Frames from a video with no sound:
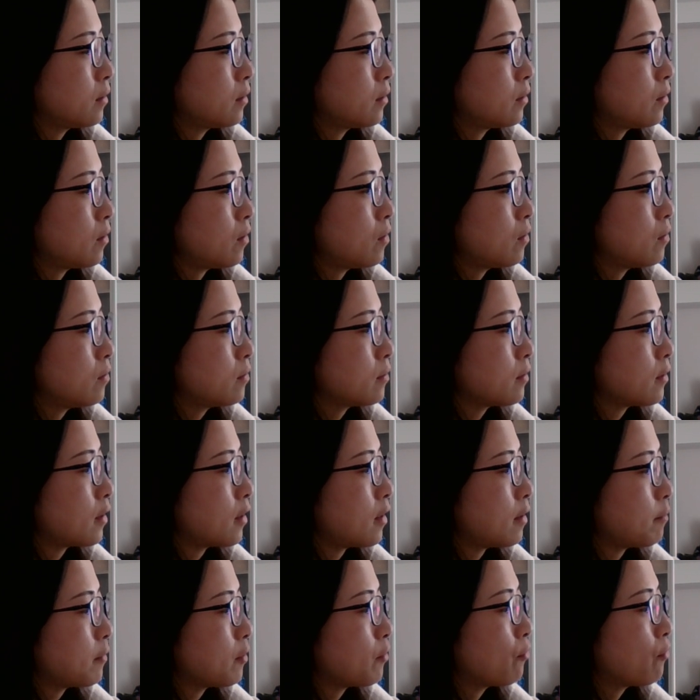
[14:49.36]
Don't
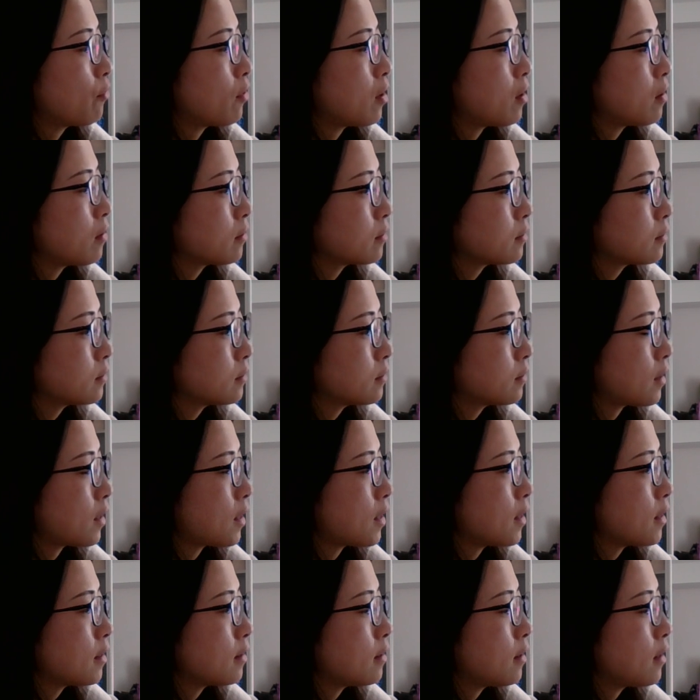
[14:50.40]
get me wrong,
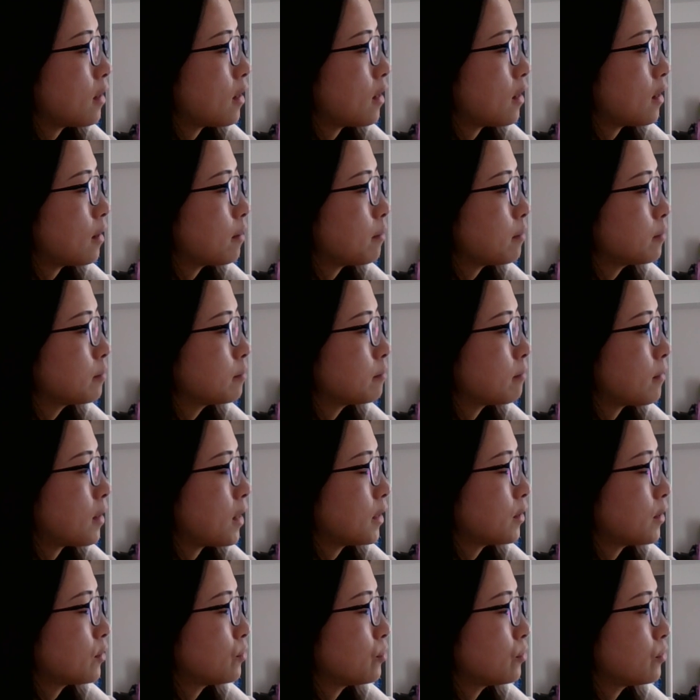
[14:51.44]
I love
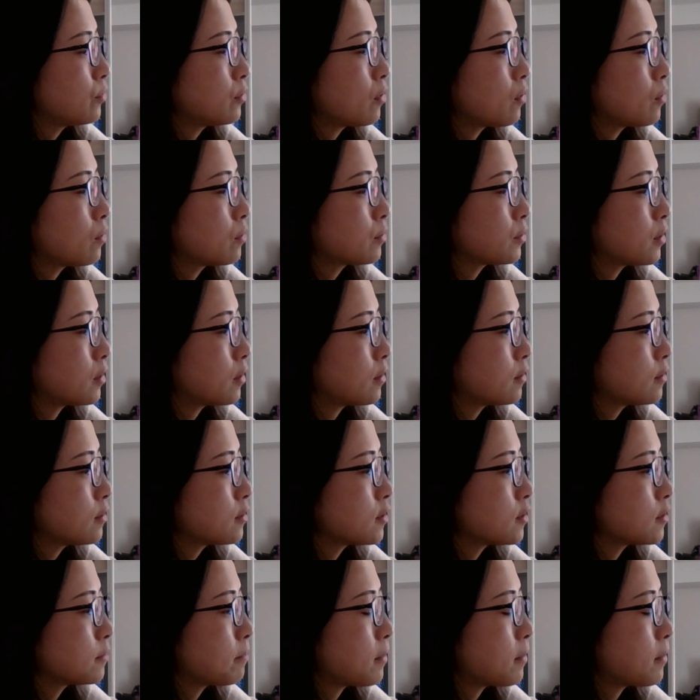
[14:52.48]
my two daughters,